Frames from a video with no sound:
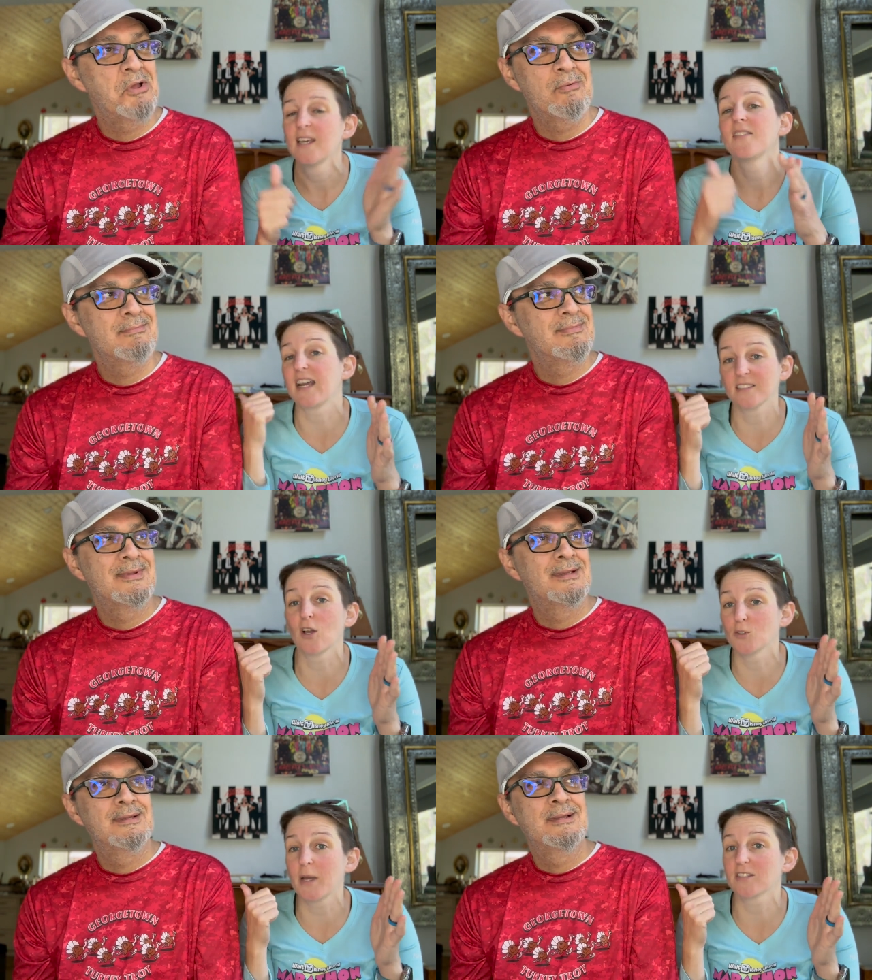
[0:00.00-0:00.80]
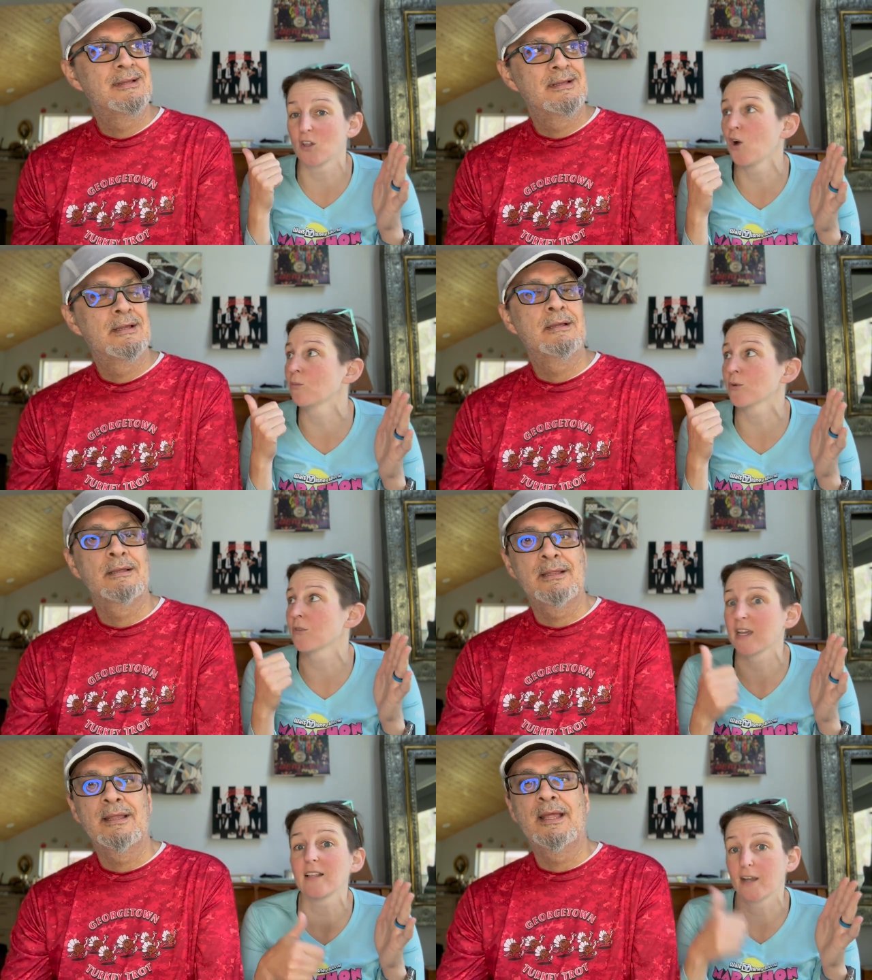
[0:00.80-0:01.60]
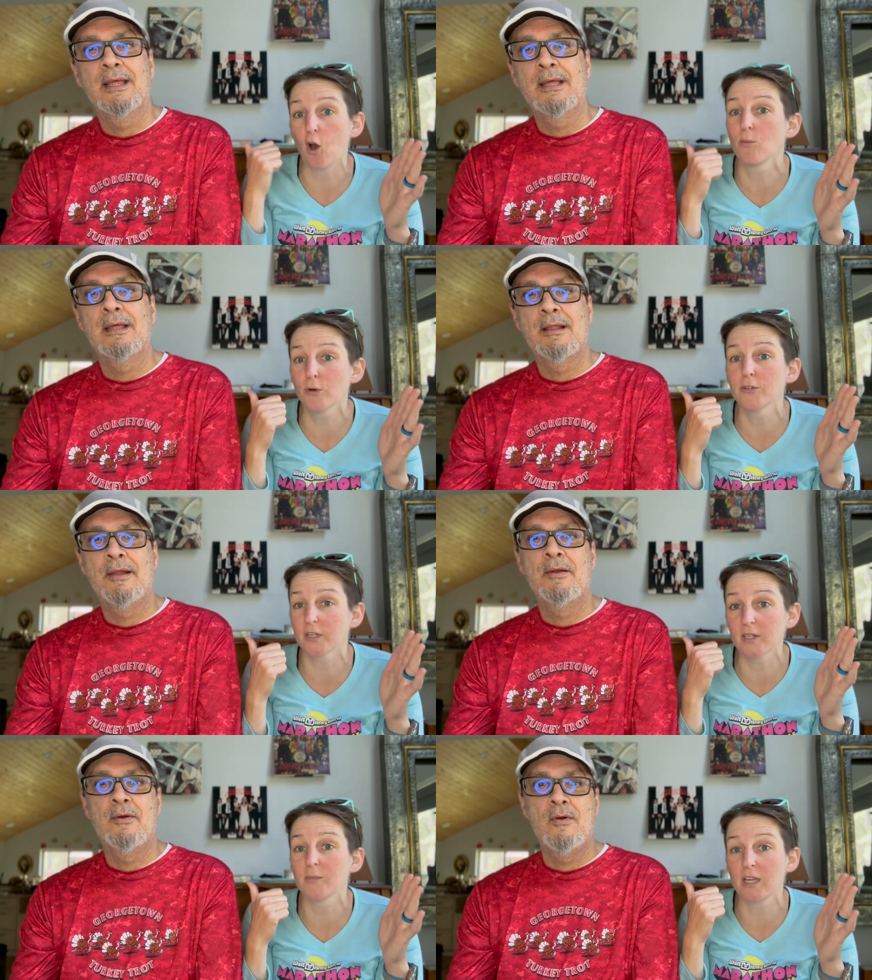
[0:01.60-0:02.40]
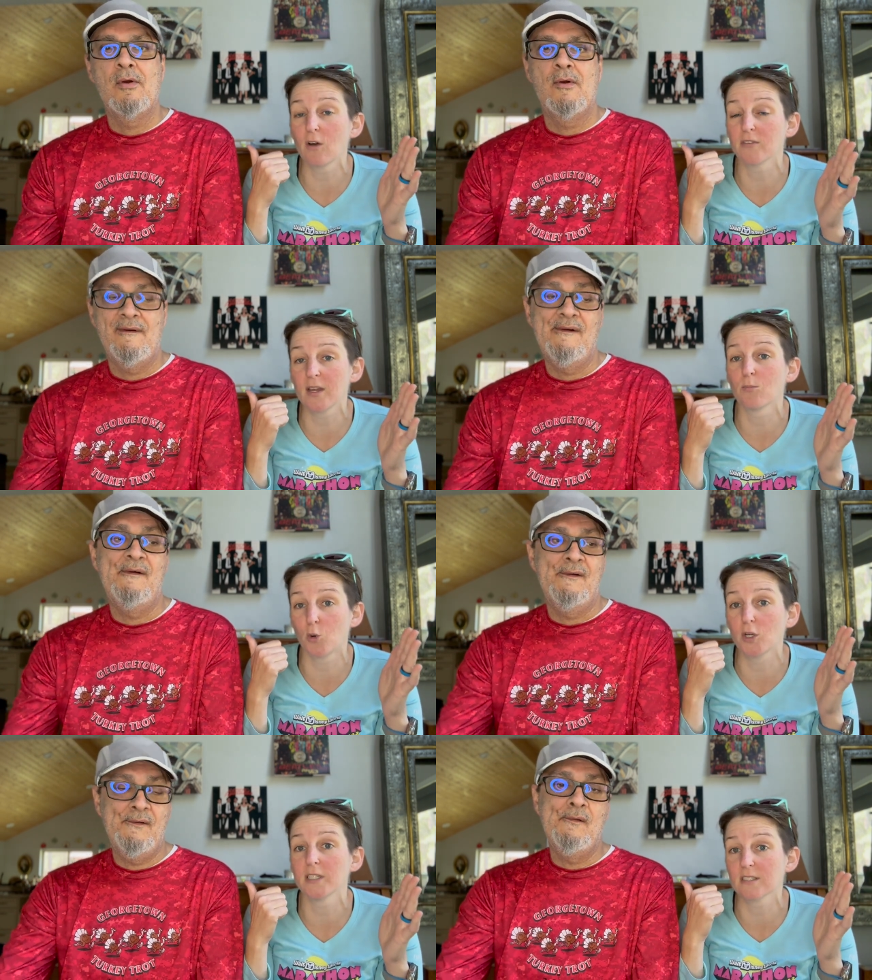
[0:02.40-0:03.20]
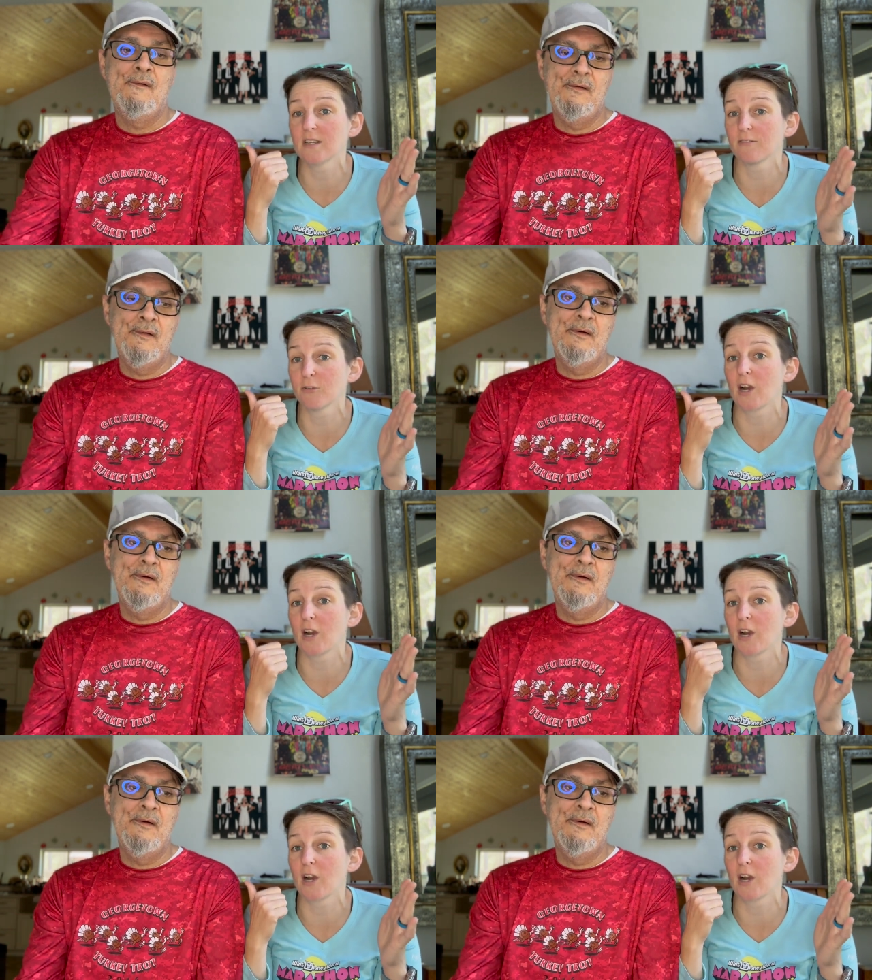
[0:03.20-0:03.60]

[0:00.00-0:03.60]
Speaker 1: No. That goes back to the homebrew thing. Like yeah. homebrew, you're going to be over there boiling stuff mm-hmm.